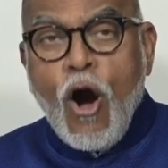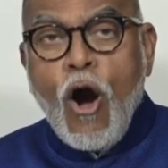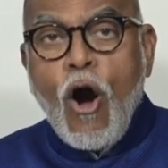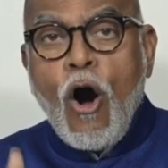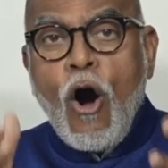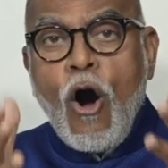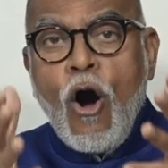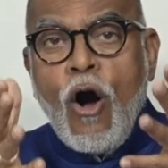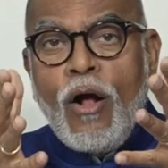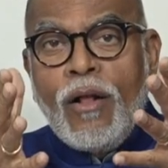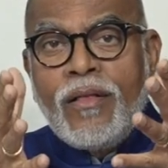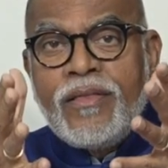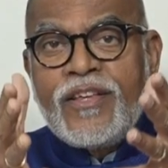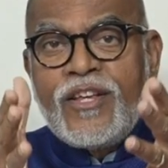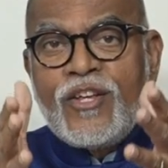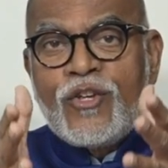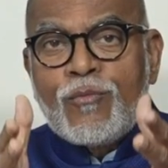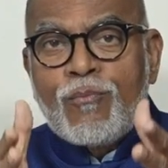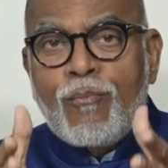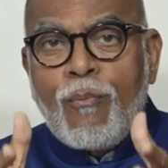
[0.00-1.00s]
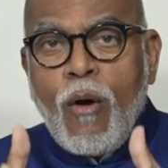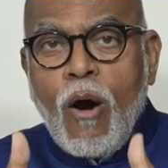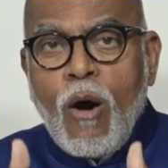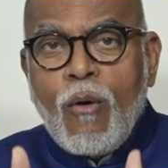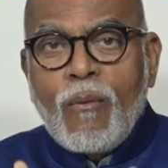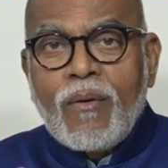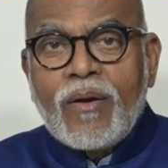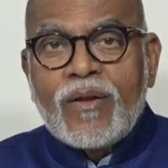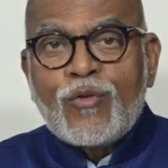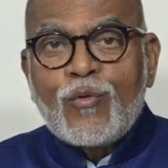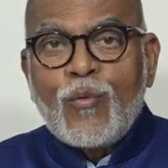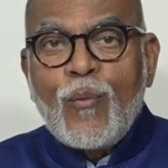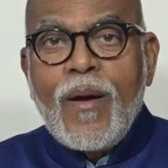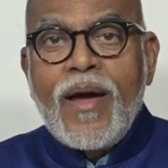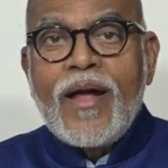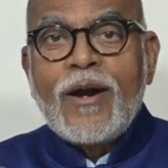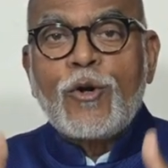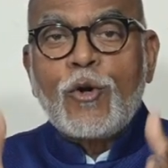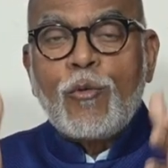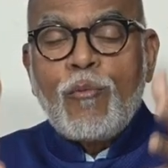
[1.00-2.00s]
All these powers
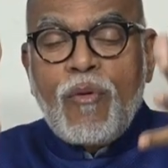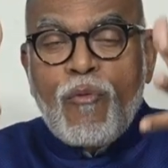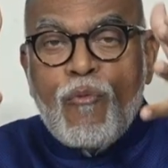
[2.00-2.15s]
were to be